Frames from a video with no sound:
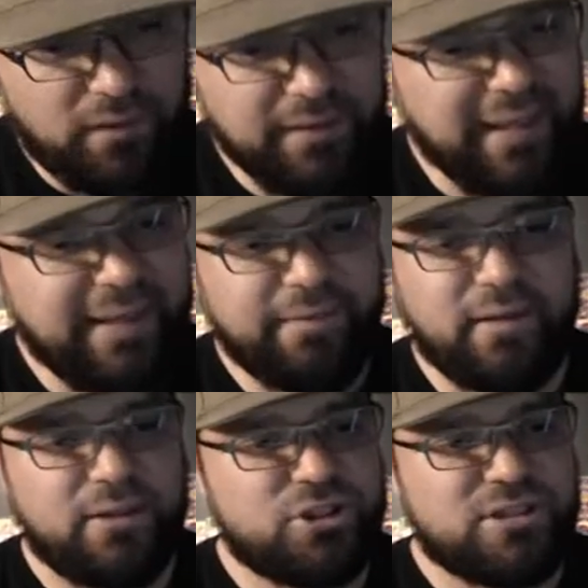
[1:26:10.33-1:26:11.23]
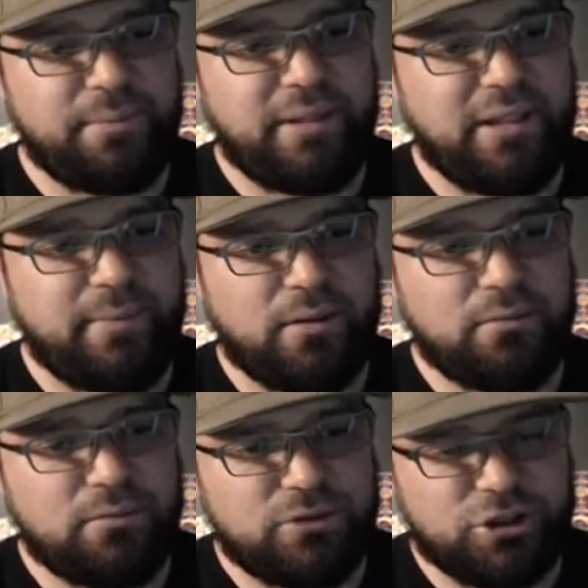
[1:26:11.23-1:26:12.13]
yeah, Anthony, just send me an email.
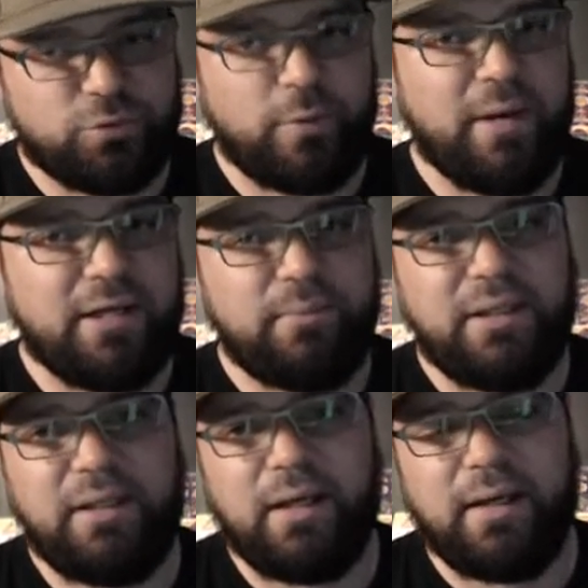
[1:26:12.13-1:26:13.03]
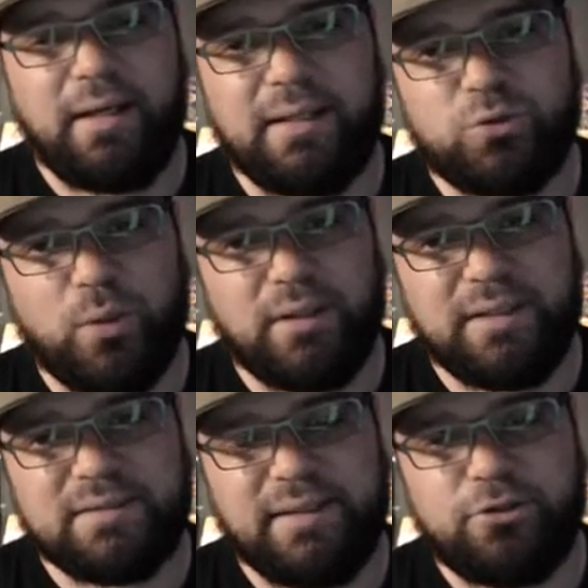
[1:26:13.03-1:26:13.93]
Just remind me, as well
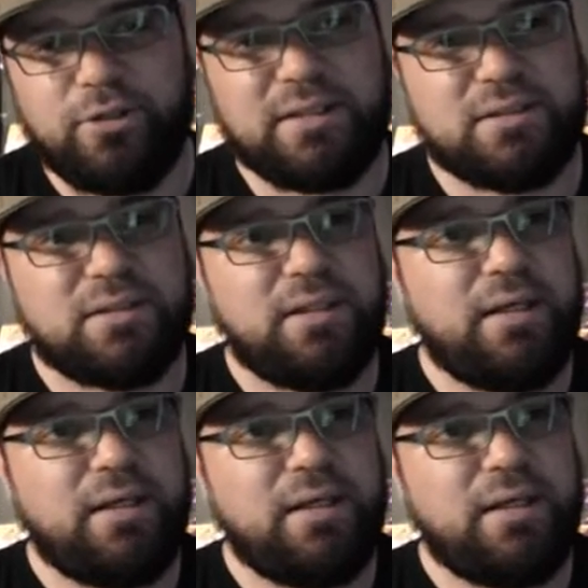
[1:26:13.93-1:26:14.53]
as the address.